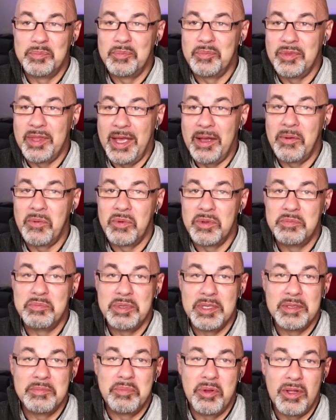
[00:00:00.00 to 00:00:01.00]
That would
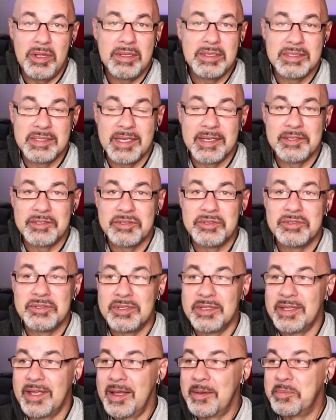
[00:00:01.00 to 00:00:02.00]
be Paul's answer to
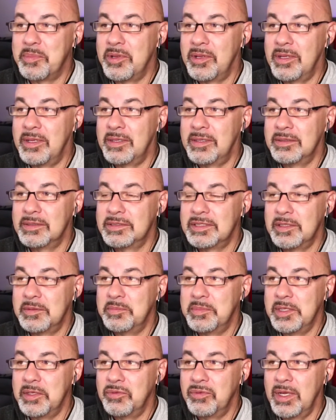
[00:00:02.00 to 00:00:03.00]
that. Paul said,
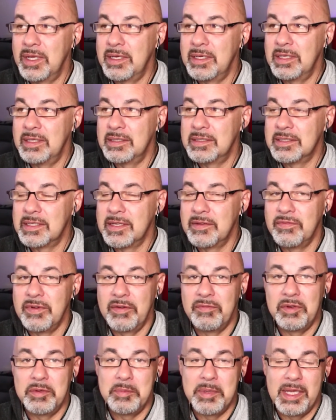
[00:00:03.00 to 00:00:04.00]
be ready to give
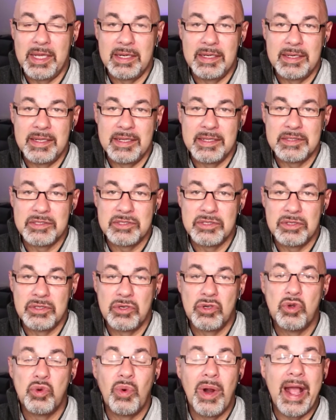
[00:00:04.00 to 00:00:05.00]
every man an answer
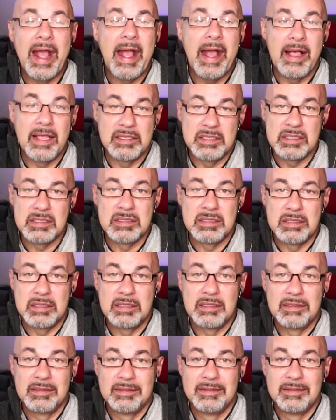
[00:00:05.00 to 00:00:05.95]
who asks.